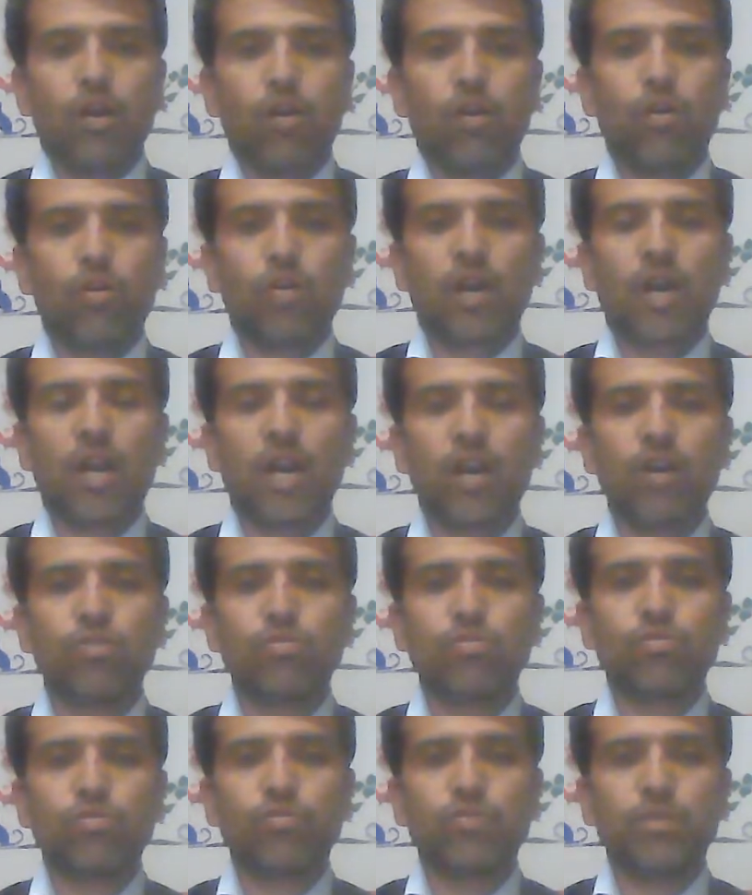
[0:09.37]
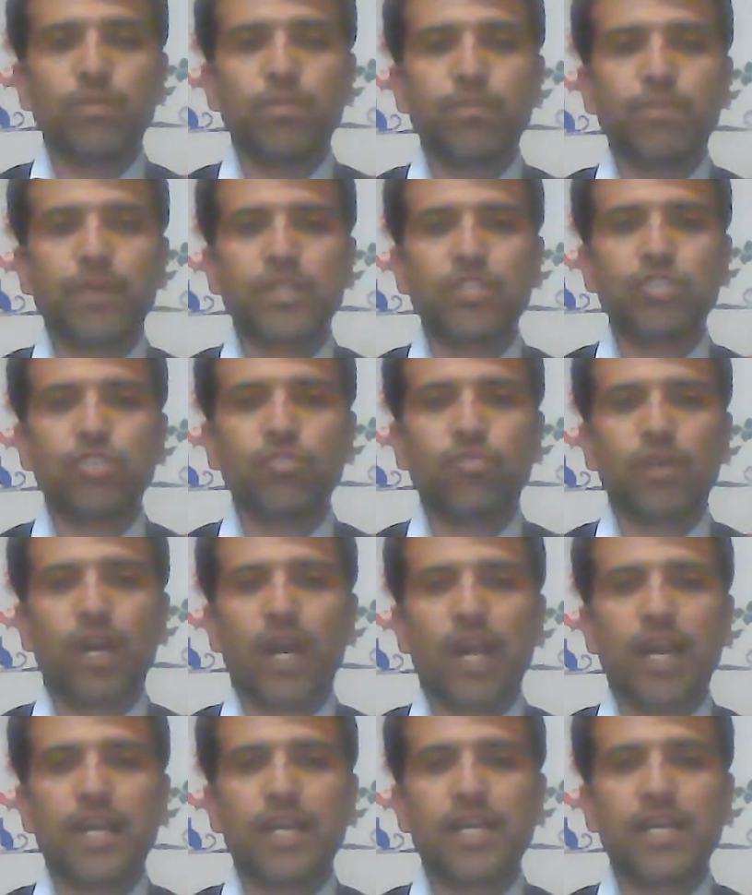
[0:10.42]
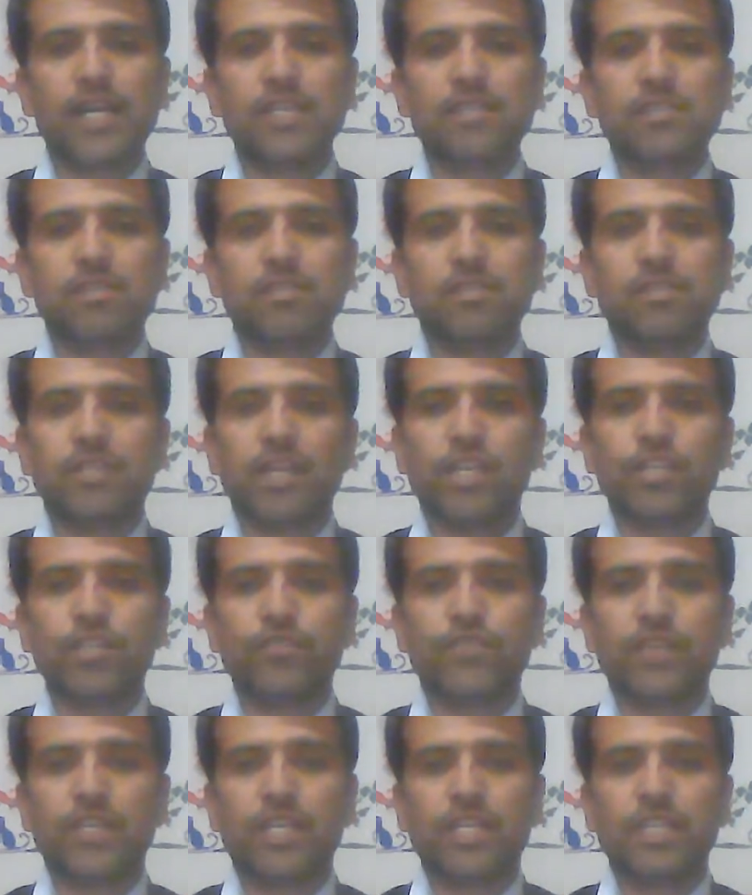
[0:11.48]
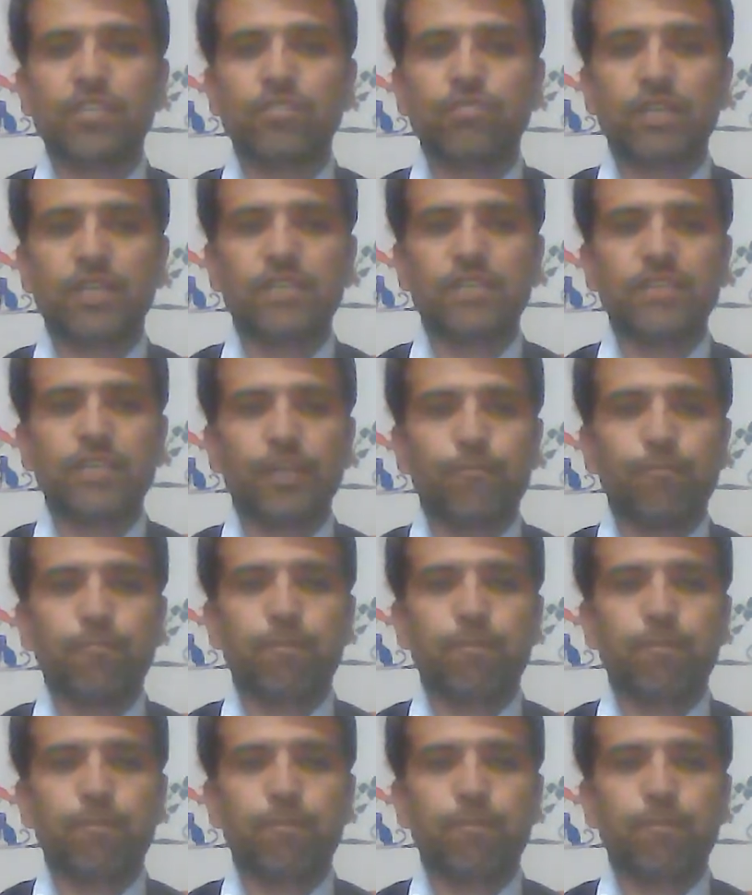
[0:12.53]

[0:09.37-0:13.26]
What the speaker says: or how to impress your ideas in scientifically you can say.